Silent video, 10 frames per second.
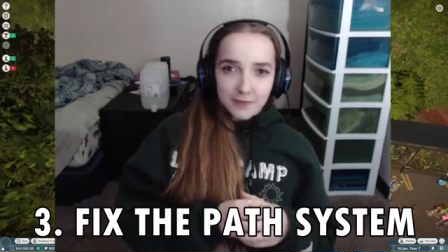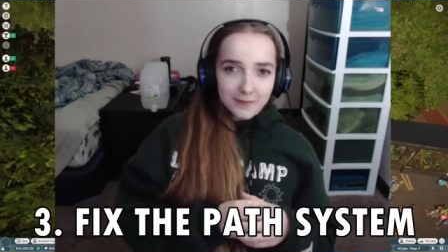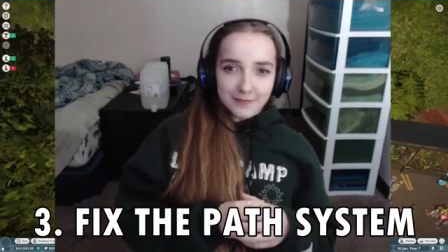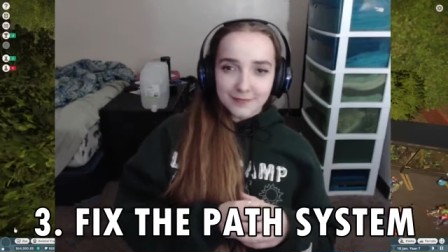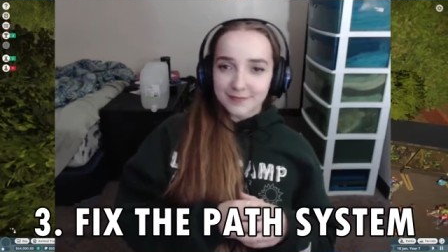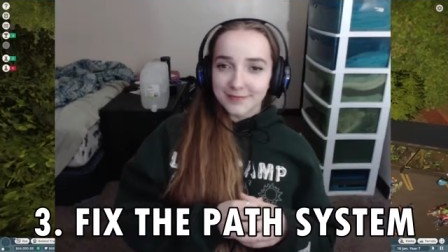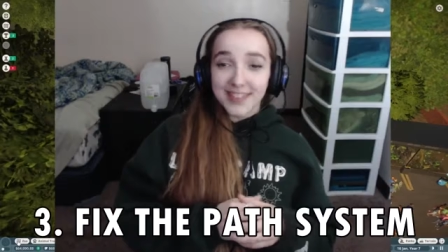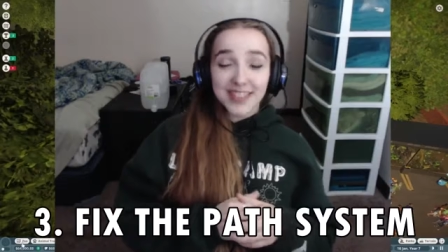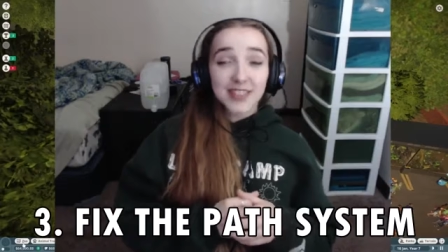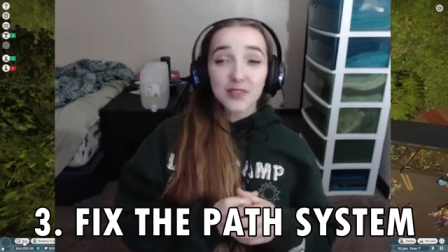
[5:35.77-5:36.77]

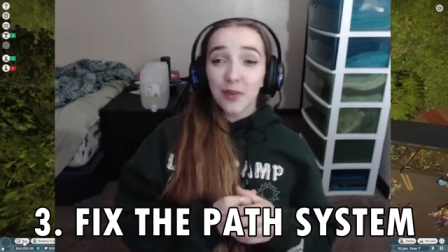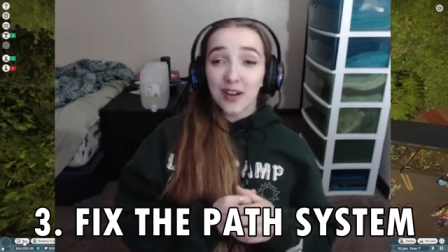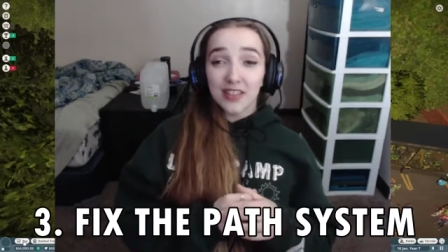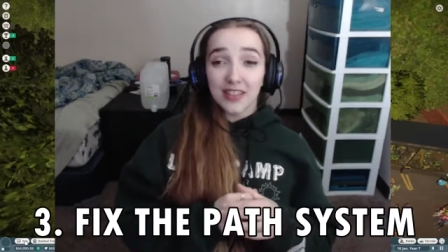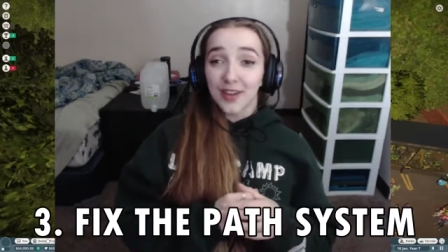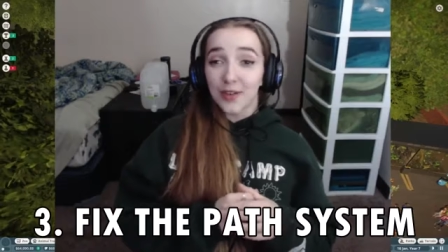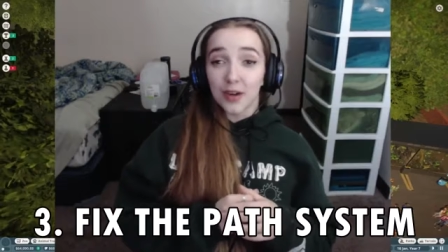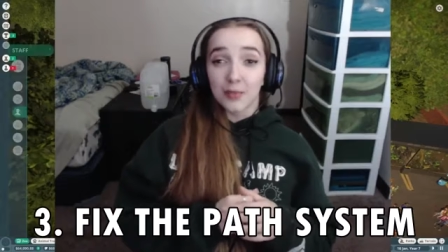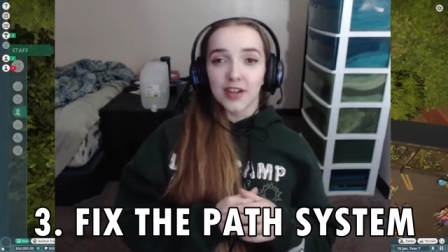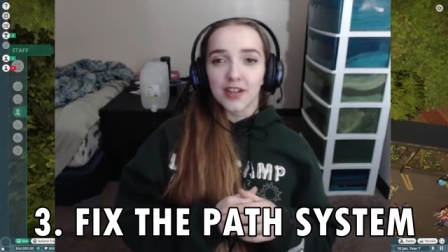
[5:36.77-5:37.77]
that's the one thing where
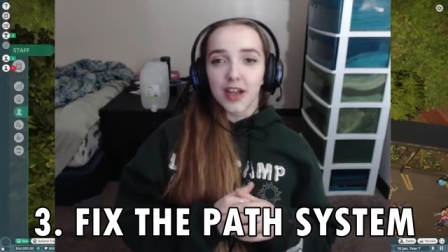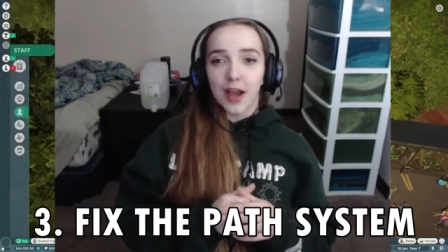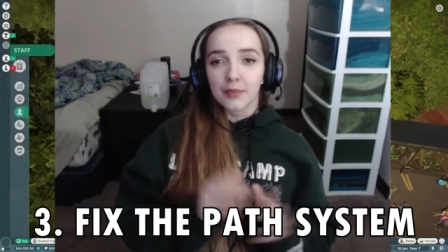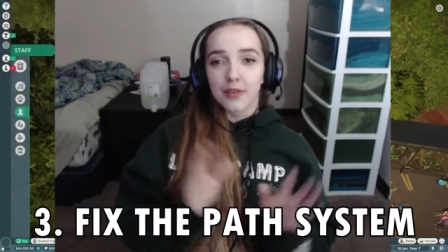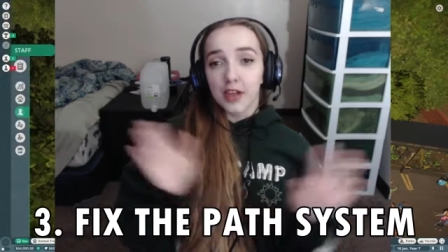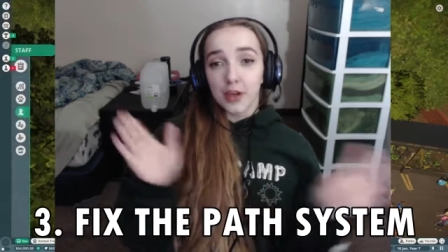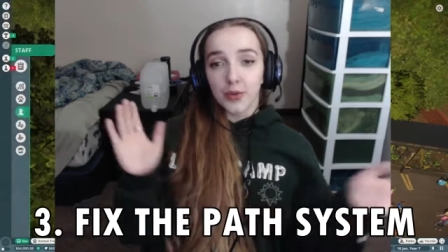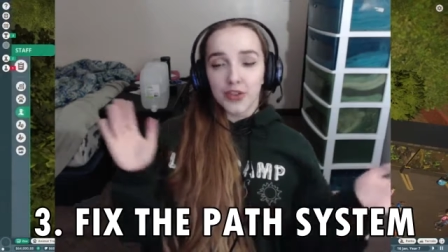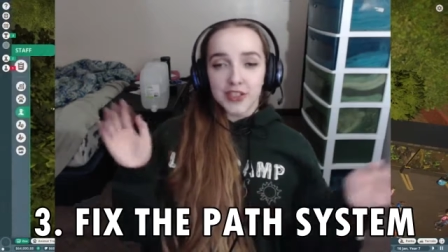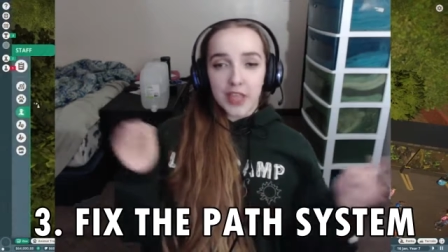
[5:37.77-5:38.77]
I'm like, I'm gonna
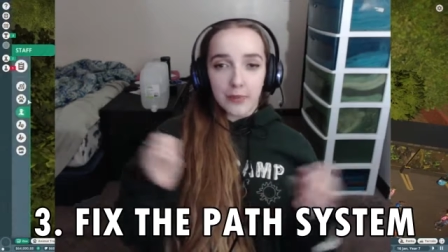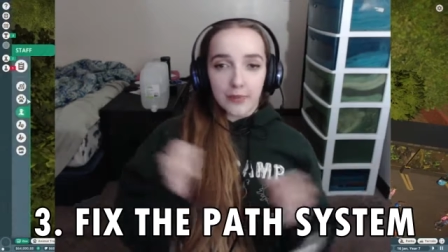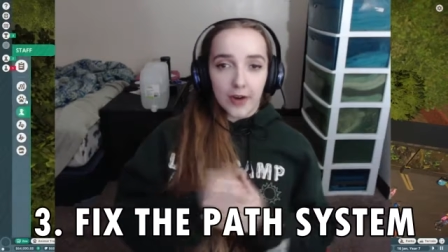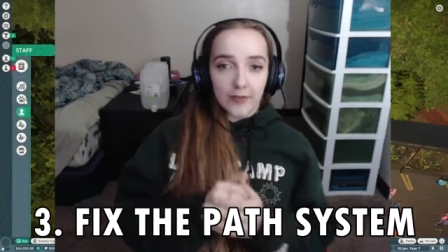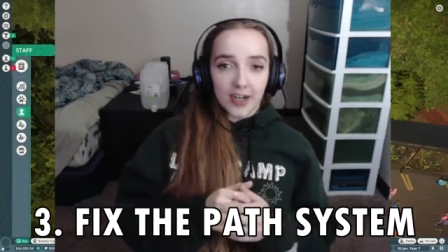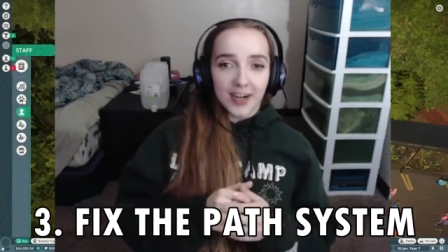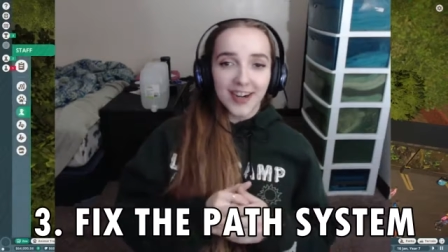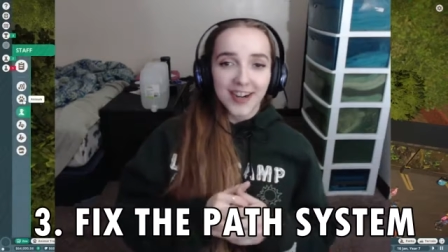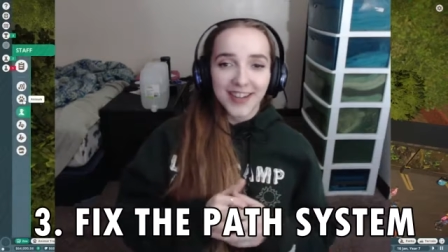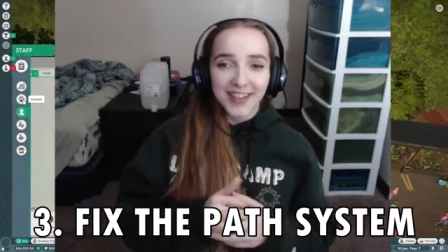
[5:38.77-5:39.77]
quit this game forever.
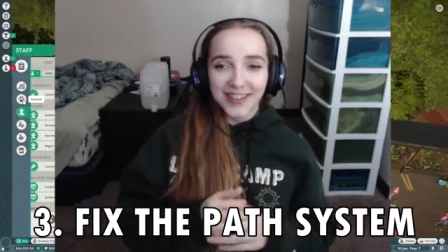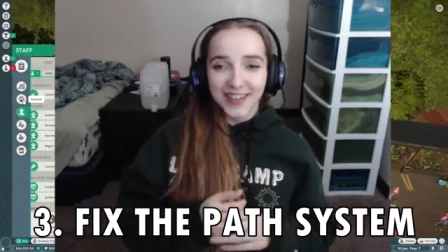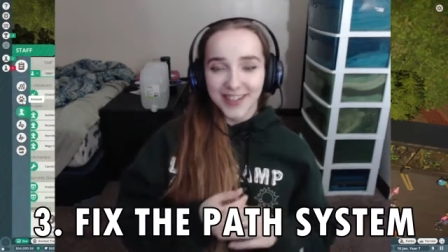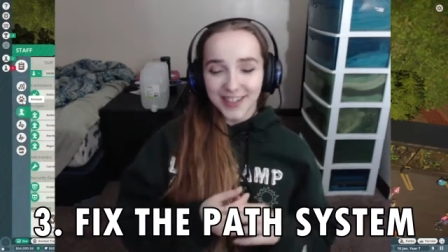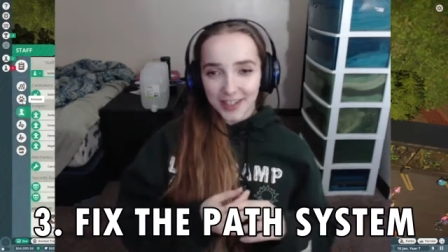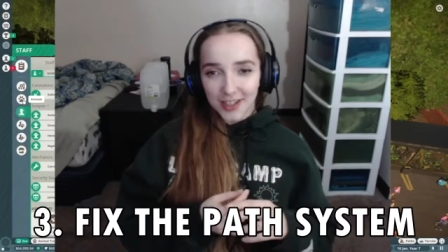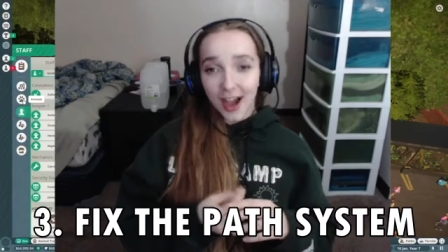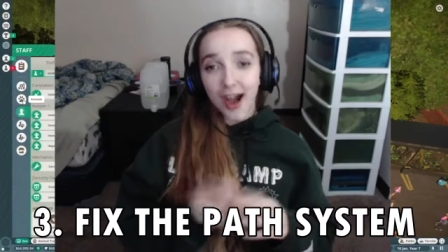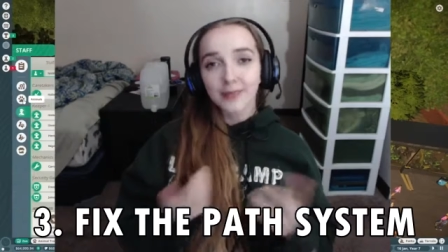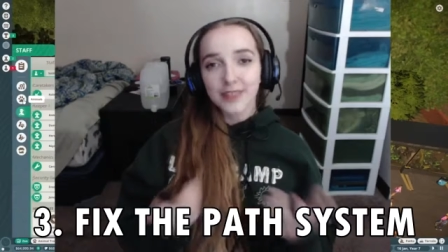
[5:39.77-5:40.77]

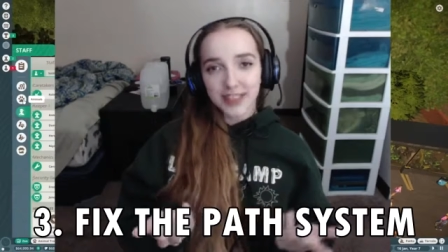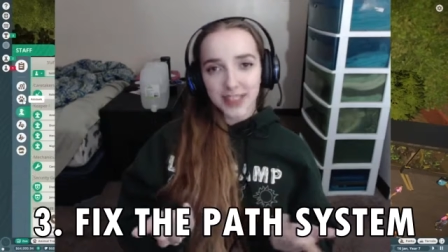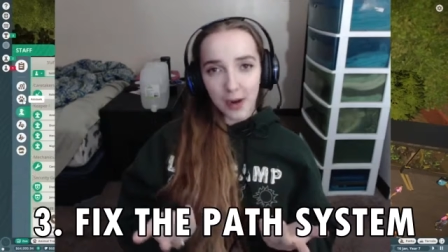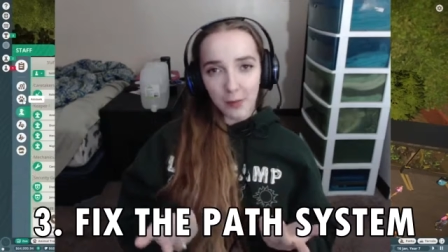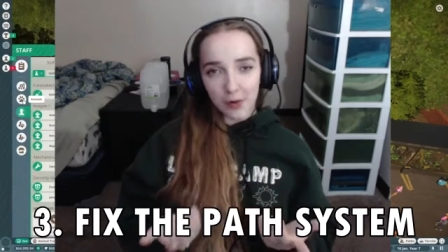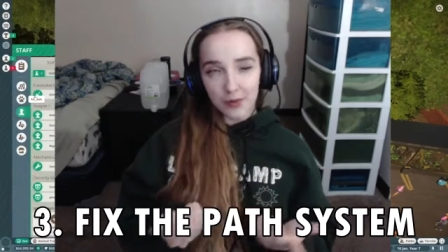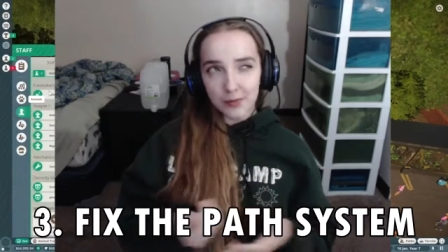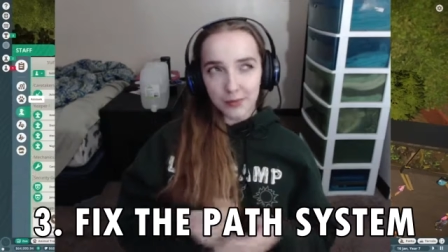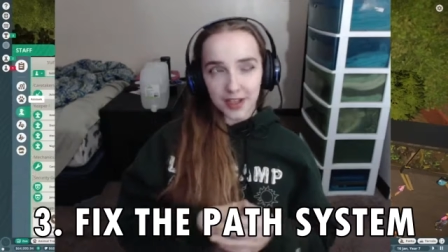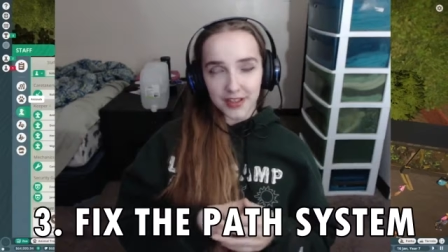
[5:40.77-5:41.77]
Obviously I won't,
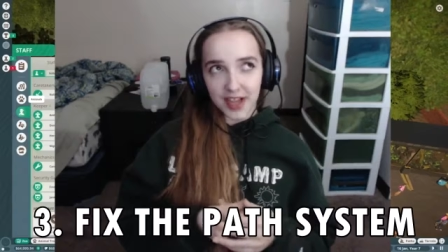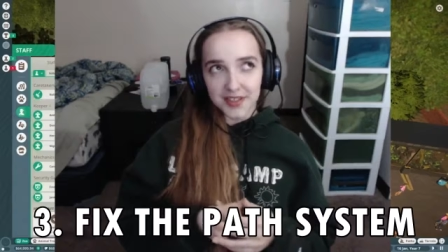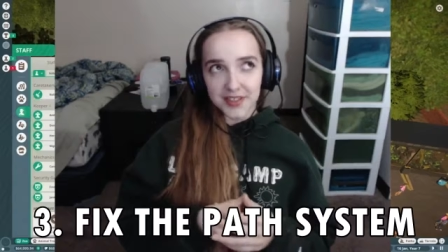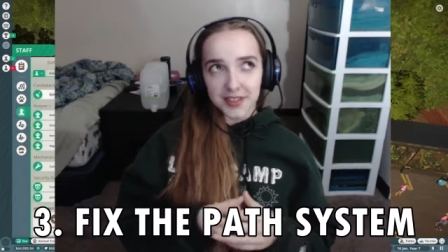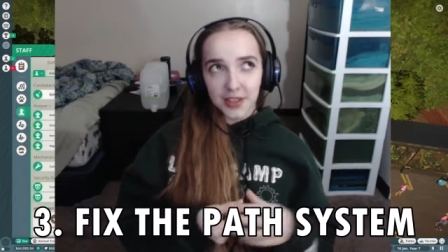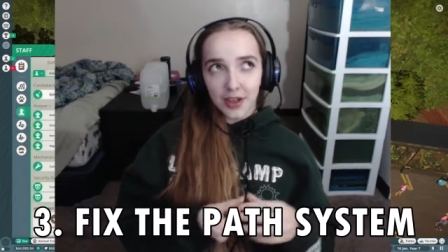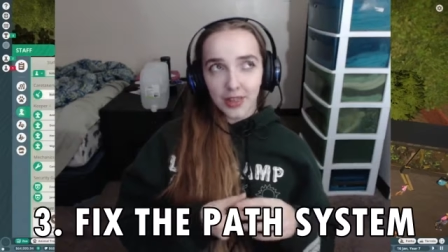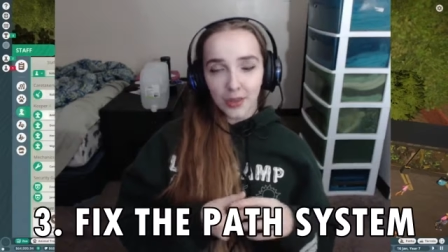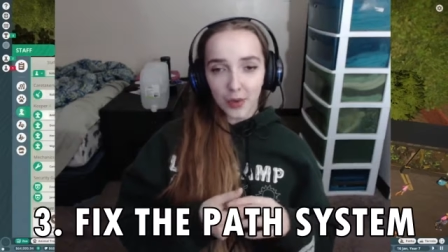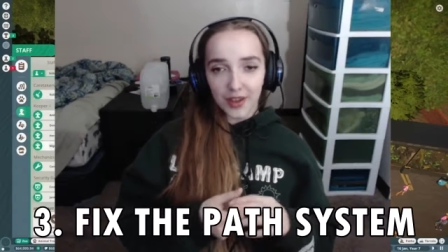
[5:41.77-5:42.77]
but that's
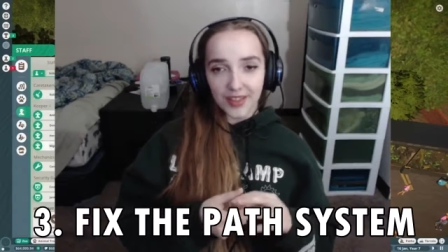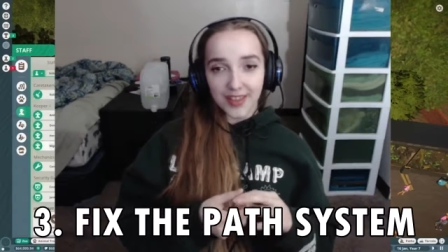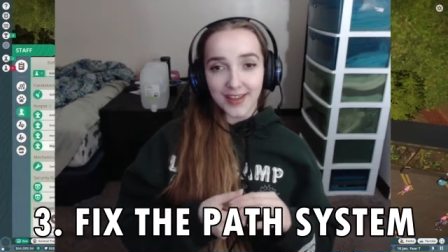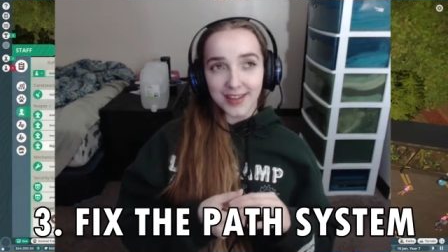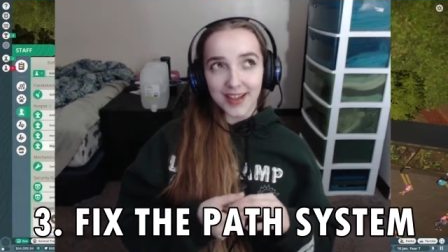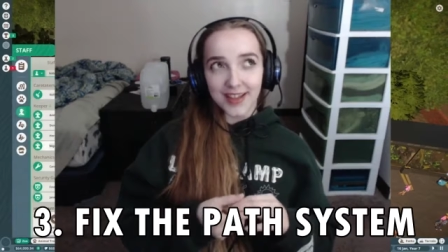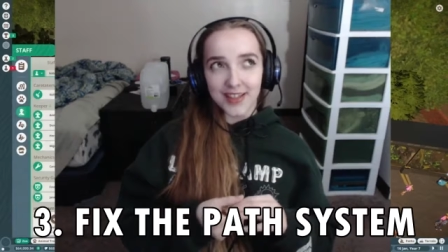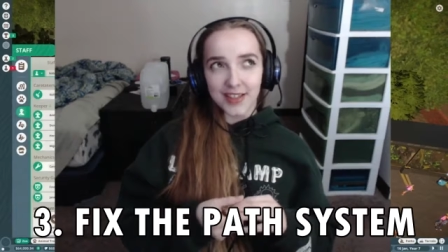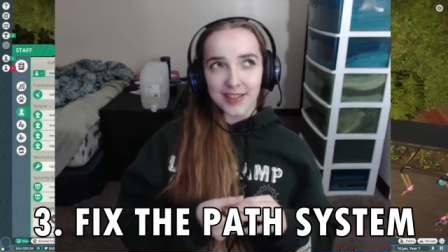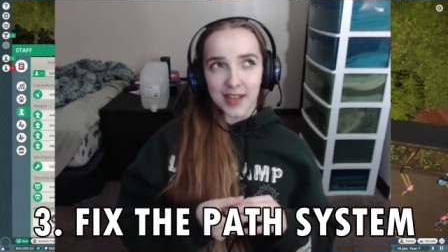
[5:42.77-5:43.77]
the one thing that
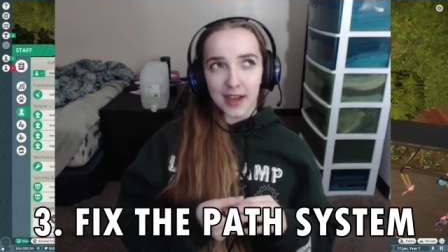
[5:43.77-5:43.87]
is